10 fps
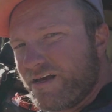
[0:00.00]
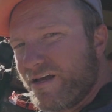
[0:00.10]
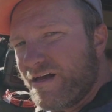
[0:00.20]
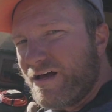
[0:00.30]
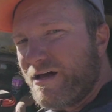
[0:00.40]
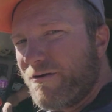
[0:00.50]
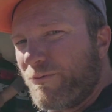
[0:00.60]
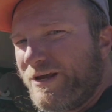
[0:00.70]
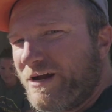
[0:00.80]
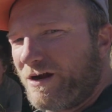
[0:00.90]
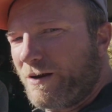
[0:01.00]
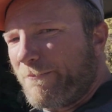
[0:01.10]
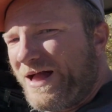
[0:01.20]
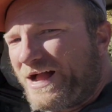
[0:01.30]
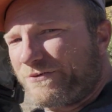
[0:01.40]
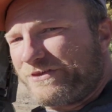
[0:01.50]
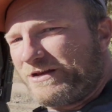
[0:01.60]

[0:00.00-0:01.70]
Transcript: We are back with